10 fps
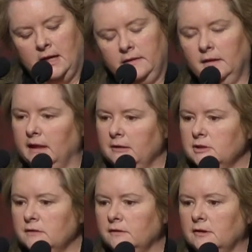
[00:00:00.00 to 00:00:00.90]
and the
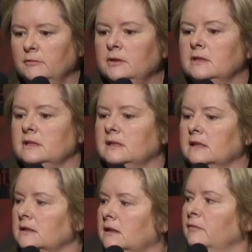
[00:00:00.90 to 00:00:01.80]
language of the community
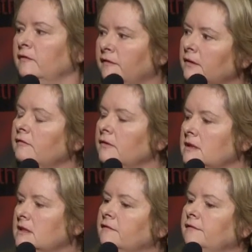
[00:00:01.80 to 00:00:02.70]
sector can be very, very
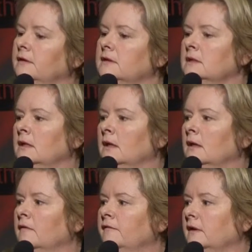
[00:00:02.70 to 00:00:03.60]
different
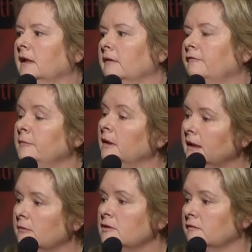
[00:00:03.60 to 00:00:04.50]
from the
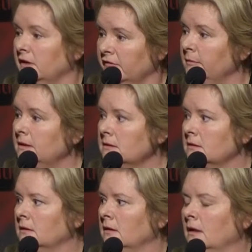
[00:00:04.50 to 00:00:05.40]
language of
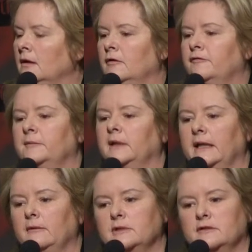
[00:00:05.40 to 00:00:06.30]
government or from the
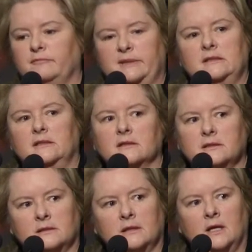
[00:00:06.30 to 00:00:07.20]
language of
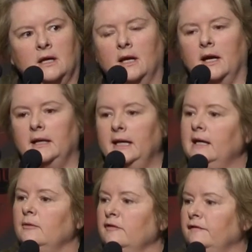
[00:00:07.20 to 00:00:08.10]
business. And
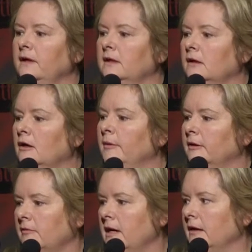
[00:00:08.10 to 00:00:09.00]
how do we find a
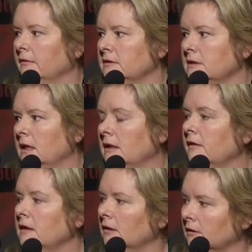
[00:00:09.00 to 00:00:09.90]
common ground? And I
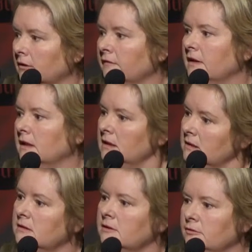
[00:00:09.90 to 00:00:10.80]
think a lot of that
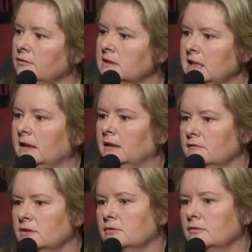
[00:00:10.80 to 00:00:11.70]
is through the telling
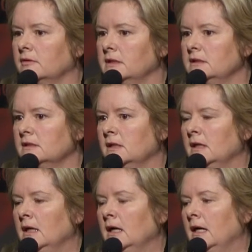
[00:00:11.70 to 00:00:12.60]
of stories.
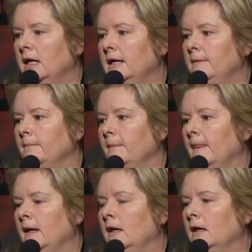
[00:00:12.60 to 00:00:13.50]

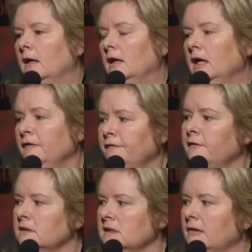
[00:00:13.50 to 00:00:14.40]
If,
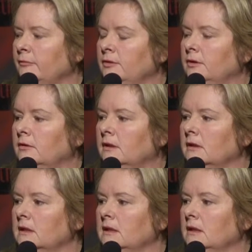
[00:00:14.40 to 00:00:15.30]
for example, you look at